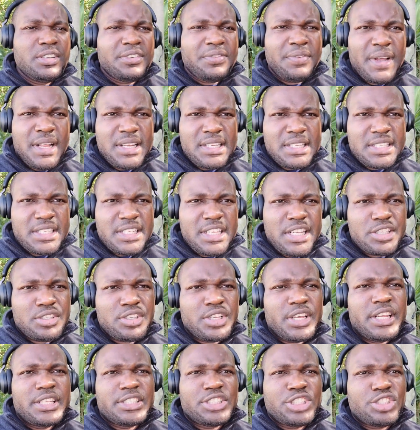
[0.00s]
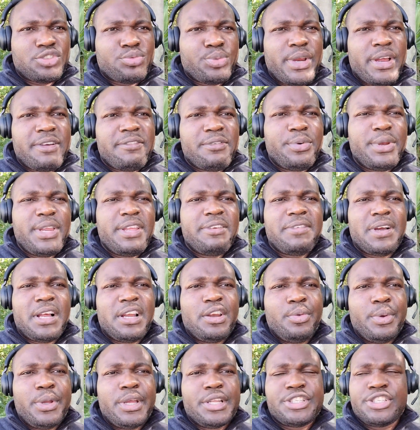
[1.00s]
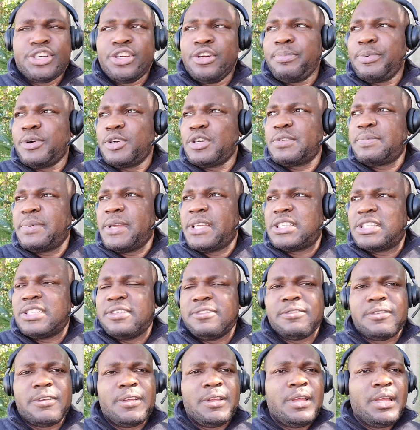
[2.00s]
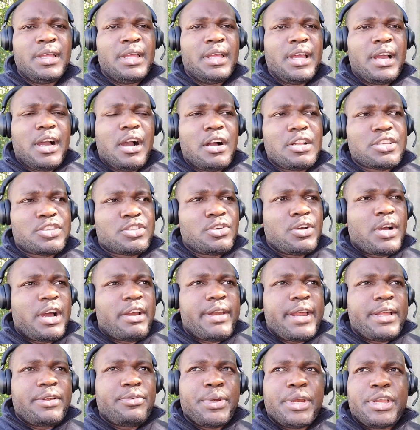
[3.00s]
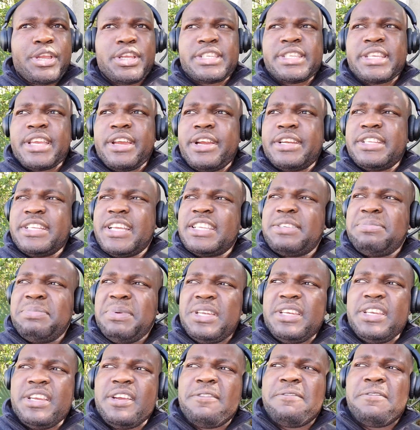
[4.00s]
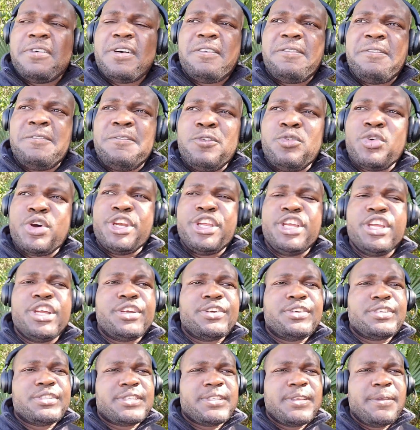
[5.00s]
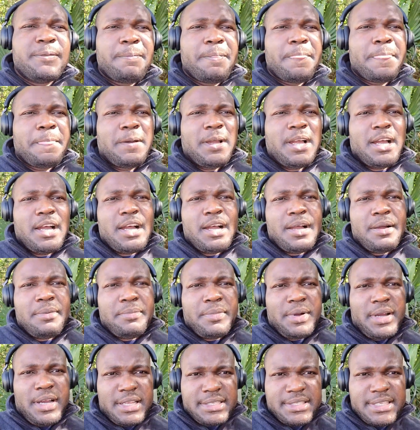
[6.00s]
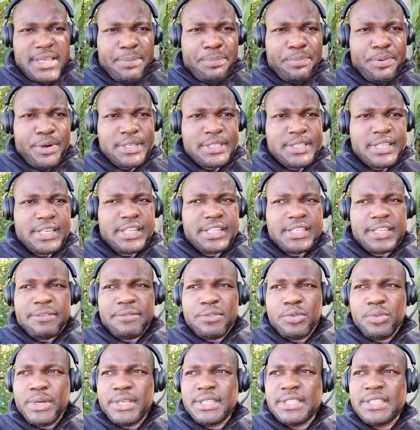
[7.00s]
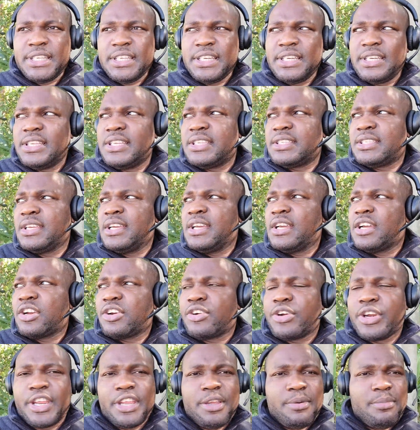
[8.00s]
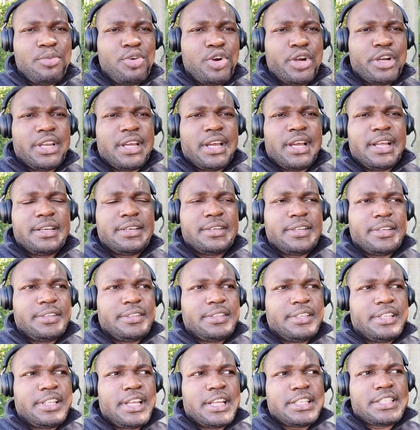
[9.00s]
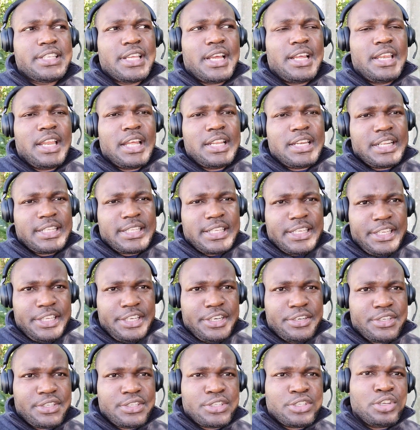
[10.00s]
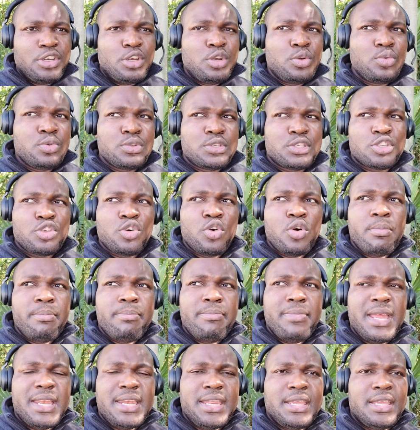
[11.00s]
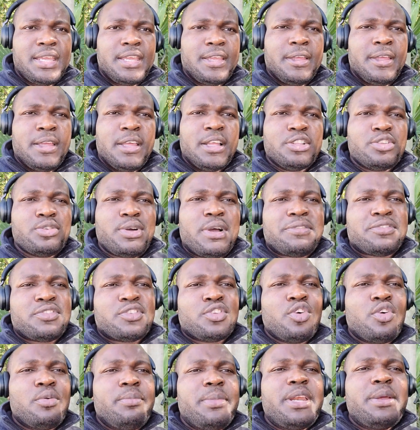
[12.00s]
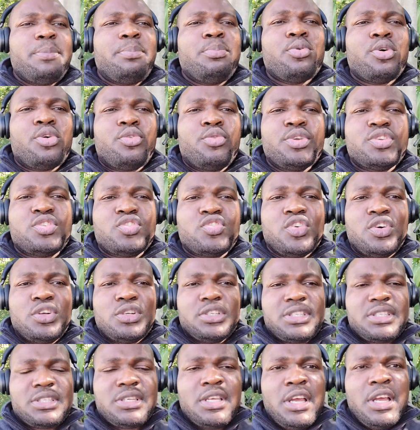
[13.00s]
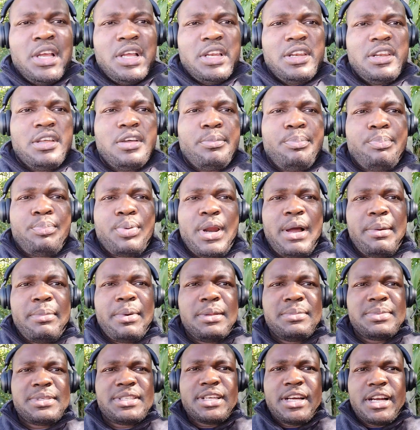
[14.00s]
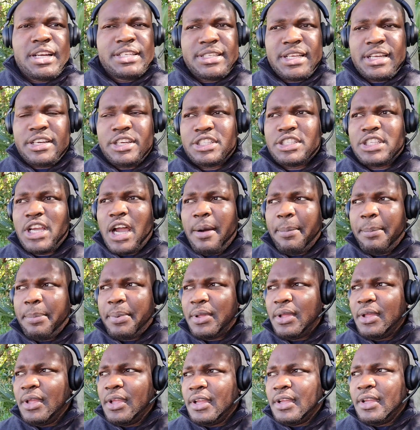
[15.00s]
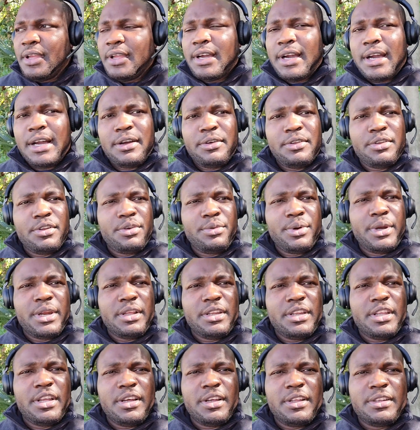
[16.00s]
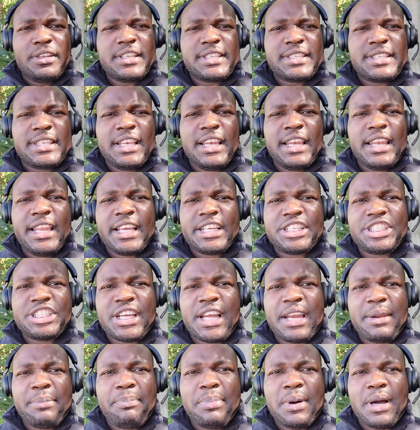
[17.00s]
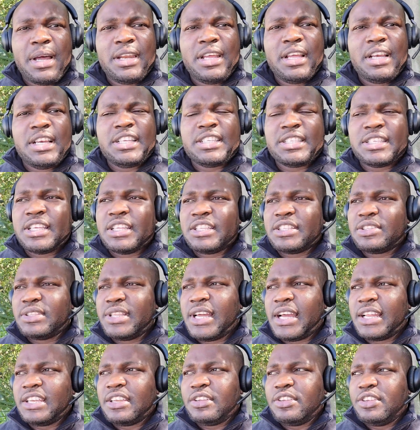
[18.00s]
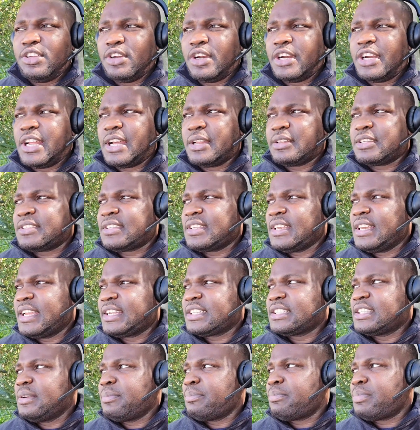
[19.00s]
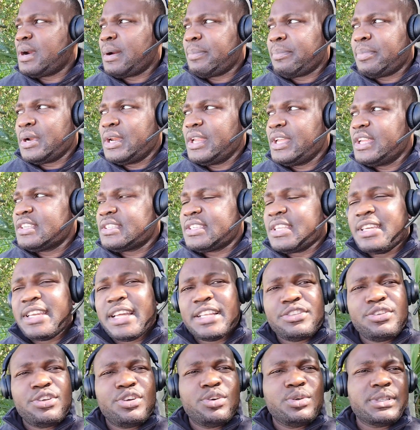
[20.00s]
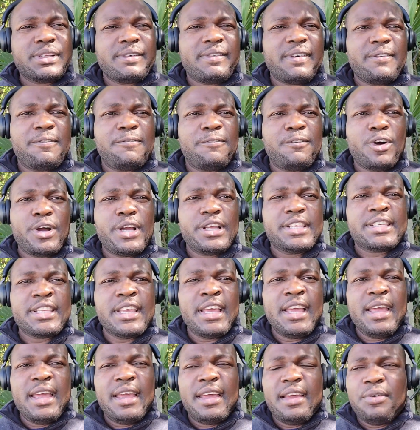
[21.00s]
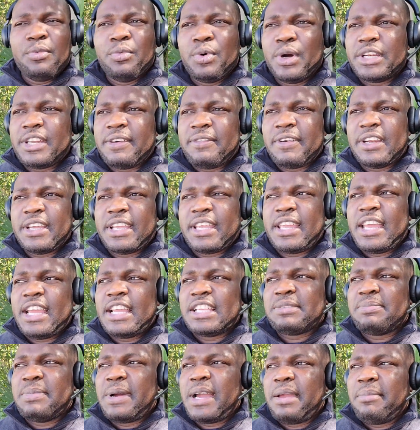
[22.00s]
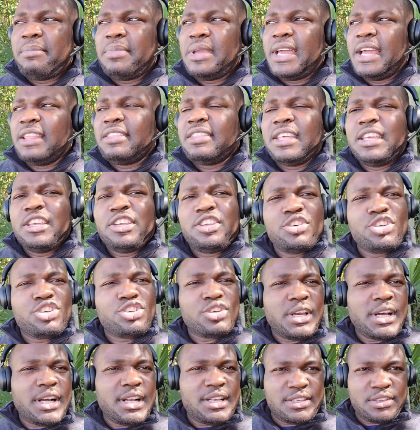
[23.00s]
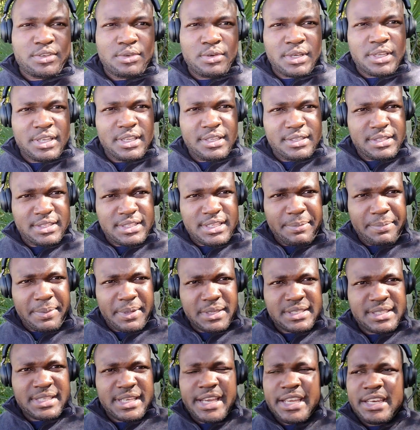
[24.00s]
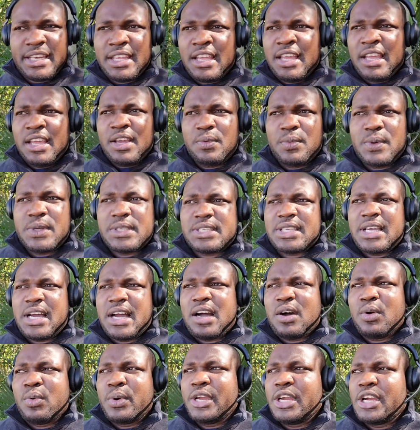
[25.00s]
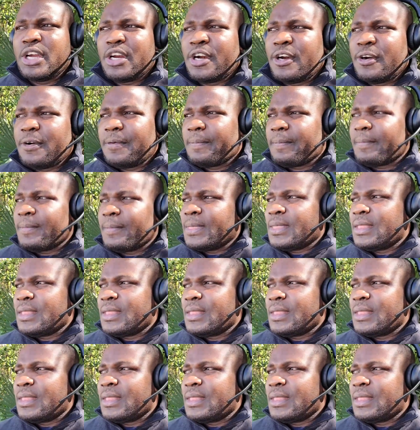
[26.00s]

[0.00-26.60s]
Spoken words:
Those fans need to get, just reevaluate your perspective. Also, all right, Ricky Skerritt has been there for 4 years as a president of the West Indies Cricket Board, and that's a lot of years to lose so many, to have so many poor results. The problem starts at the top. The selection panel, is it that you're not selecting properly? Is it that you don't have a voice? Whatever the case might be, I think you should also step aside. We saw where